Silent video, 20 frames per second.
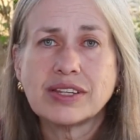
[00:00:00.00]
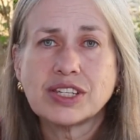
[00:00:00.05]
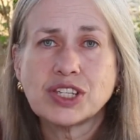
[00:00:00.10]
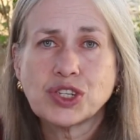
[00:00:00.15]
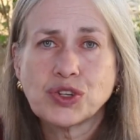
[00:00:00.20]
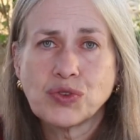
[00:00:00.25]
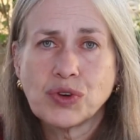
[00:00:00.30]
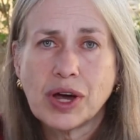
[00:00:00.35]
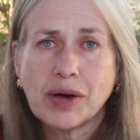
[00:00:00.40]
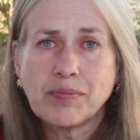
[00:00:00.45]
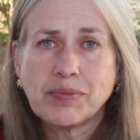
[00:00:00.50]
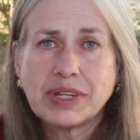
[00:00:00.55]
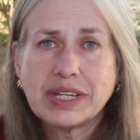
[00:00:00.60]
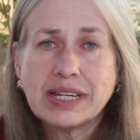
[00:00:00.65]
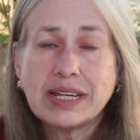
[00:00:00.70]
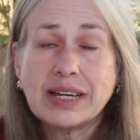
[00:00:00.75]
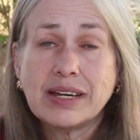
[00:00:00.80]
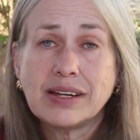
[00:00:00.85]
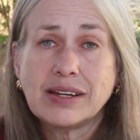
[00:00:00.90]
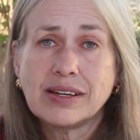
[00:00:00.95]
the script.
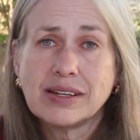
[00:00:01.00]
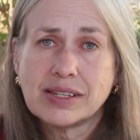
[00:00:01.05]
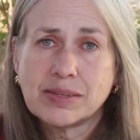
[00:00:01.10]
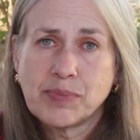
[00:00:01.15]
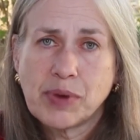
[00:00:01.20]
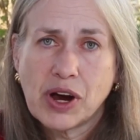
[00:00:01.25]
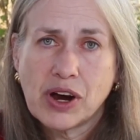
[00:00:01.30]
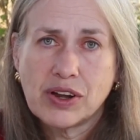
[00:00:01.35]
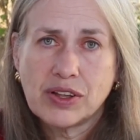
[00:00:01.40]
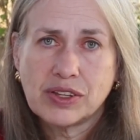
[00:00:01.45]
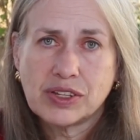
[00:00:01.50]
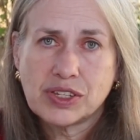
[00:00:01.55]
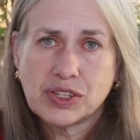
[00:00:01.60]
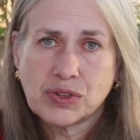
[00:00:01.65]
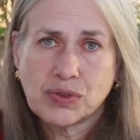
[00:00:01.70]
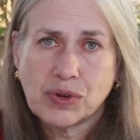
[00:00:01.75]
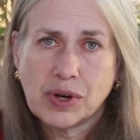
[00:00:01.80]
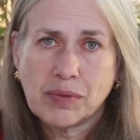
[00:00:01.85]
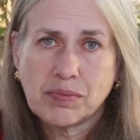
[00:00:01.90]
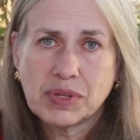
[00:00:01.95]
It is part of the
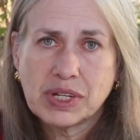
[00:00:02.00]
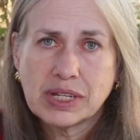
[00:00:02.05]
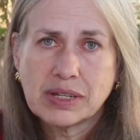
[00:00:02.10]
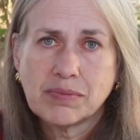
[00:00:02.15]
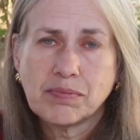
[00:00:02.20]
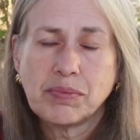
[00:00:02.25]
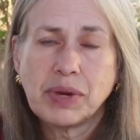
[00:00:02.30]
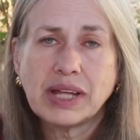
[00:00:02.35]
script.